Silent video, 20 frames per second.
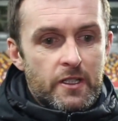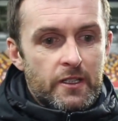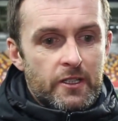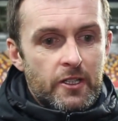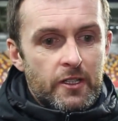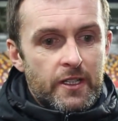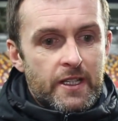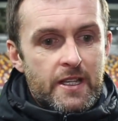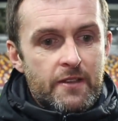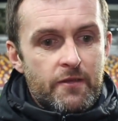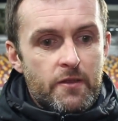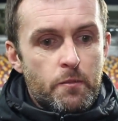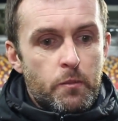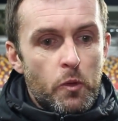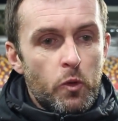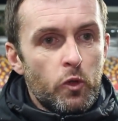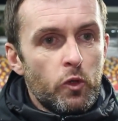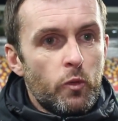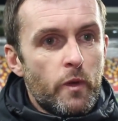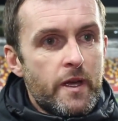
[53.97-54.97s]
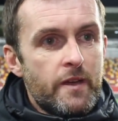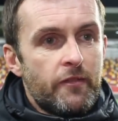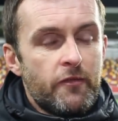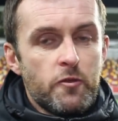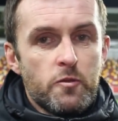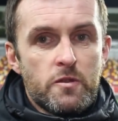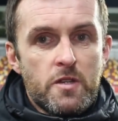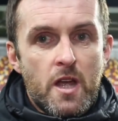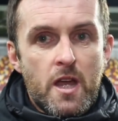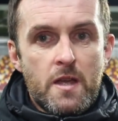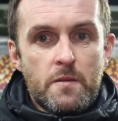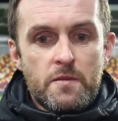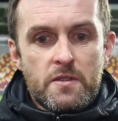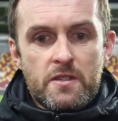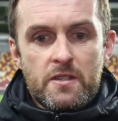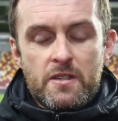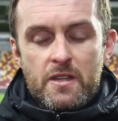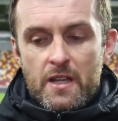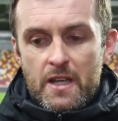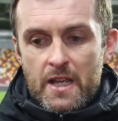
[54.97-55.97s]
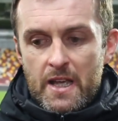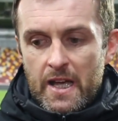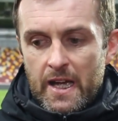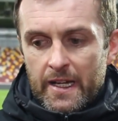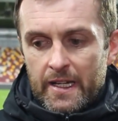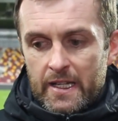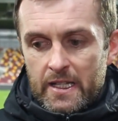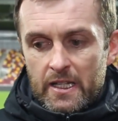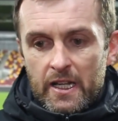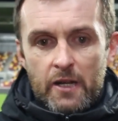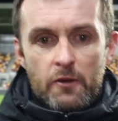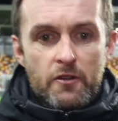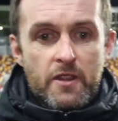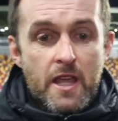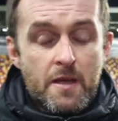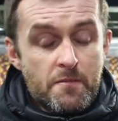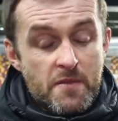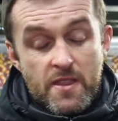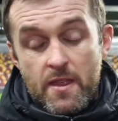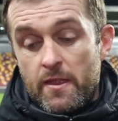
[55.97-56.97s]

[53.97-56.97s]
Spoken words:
kind of gave the ball away a few times and allowed them,